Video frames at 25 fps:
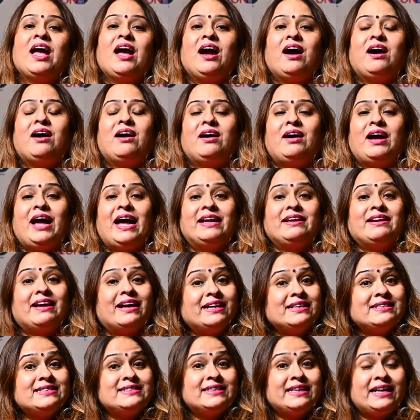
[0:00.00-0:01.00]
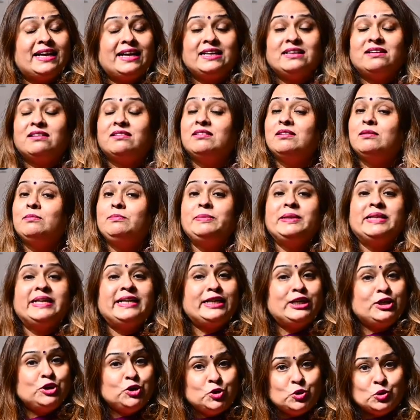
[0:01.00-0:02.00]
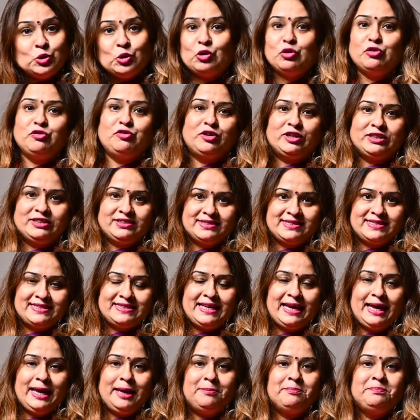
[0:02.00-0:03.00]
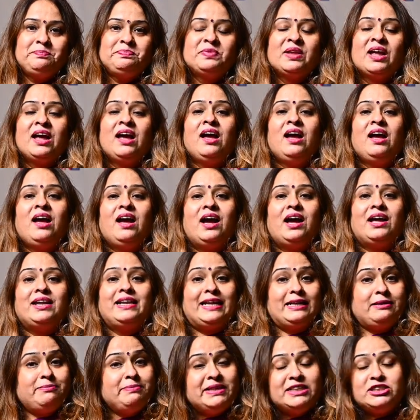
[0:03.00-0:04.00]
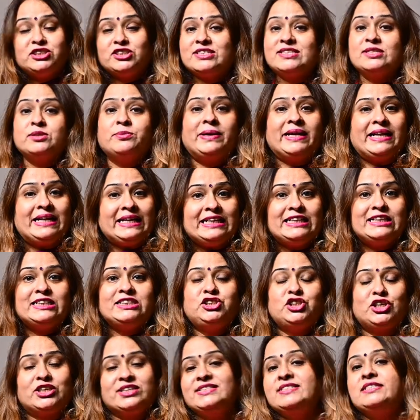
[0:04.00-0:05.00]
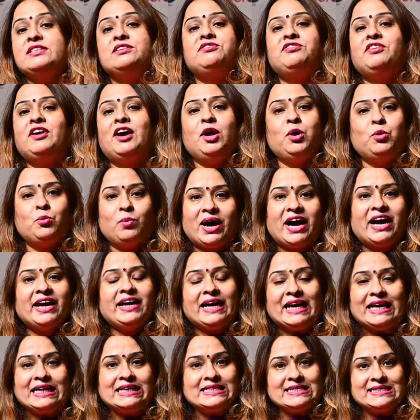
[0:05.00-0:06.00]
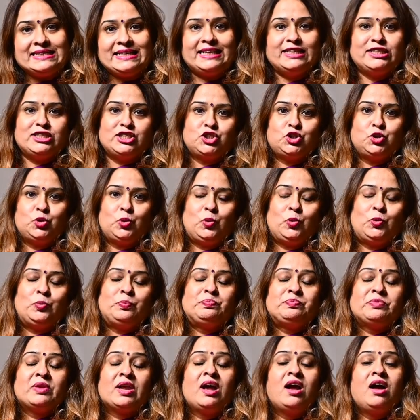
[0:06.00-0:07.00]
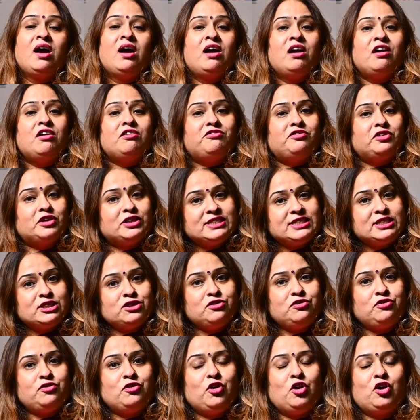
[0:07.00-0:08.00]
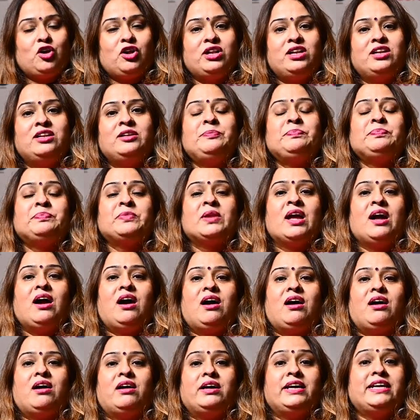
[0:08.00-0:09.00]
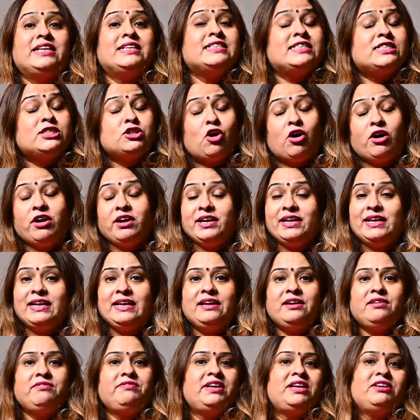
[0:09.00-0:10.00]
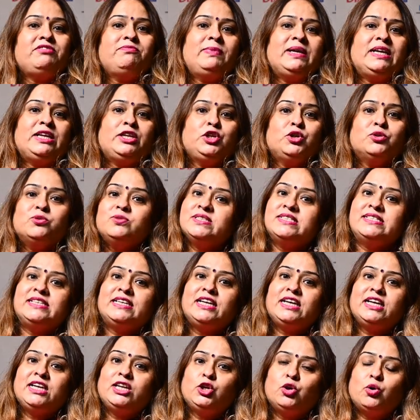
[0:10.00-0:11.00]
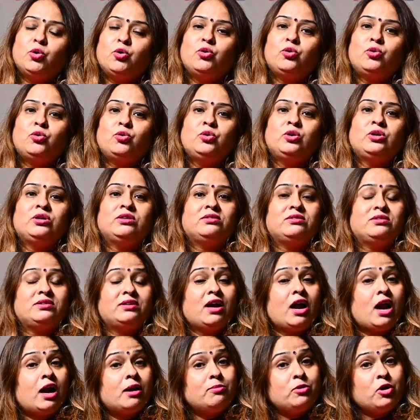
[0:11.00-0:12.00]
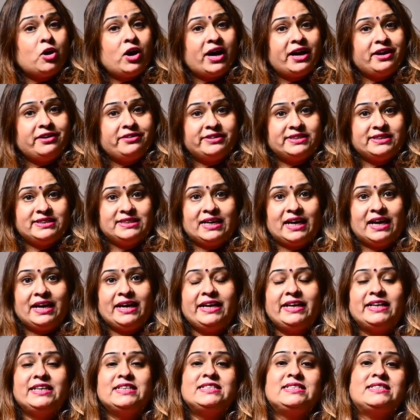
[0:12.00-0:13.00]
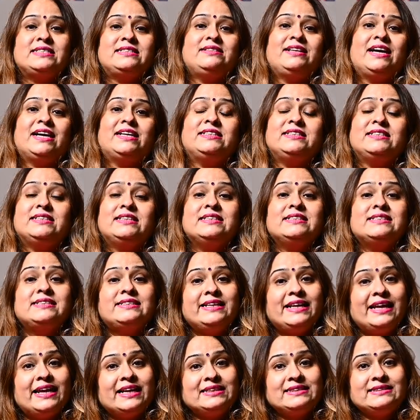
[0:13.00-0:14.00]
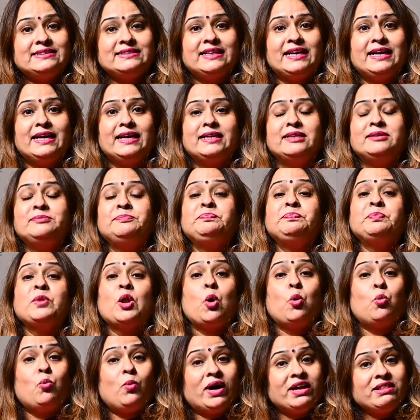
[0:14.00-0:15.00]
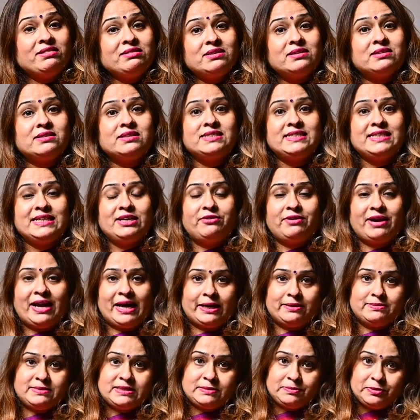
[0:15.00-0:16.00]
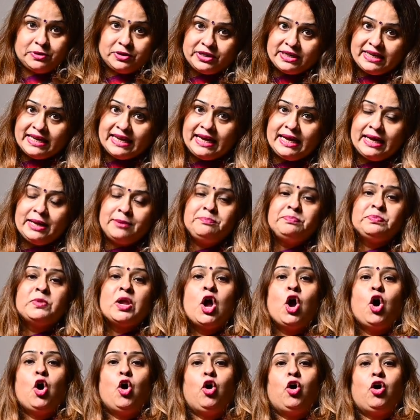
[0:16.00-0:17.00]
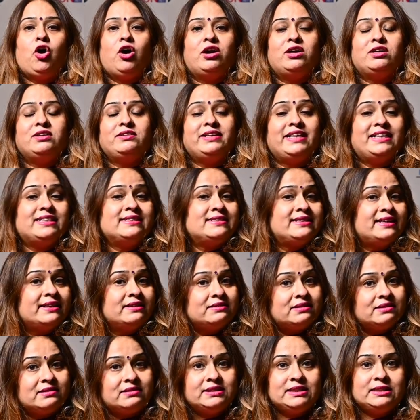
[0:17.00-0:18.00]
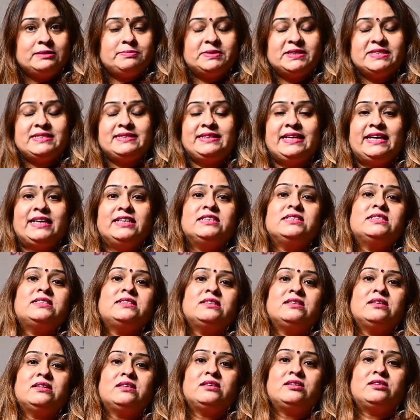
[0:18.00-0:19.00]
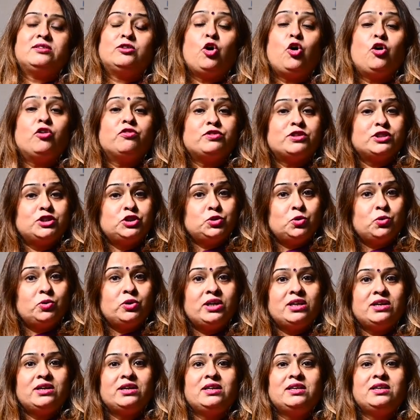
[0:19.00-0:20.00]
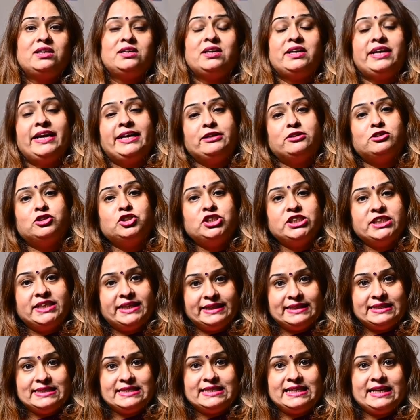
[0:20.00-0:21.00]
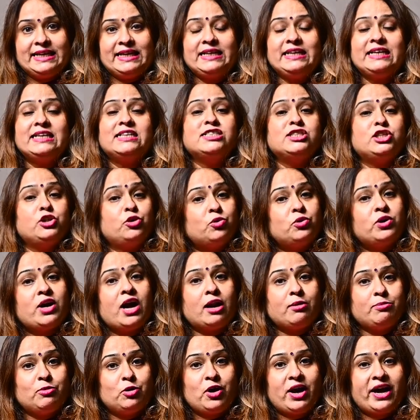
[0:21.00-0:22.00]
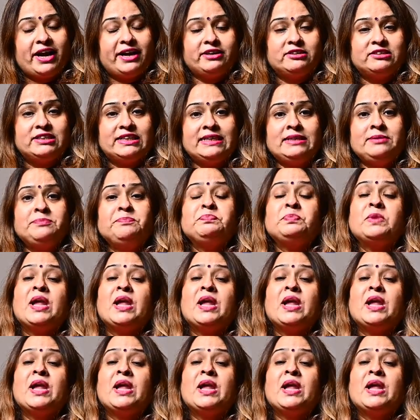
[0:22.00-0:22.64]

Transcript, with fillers: uh, and I said a complete no for the same let me just quickly justify why I said so. First of all, uh, historically we've been using low carbohydrate diets that is less than 130 grams per day or less than 30% uh, of the total energy intake is low carbohydrate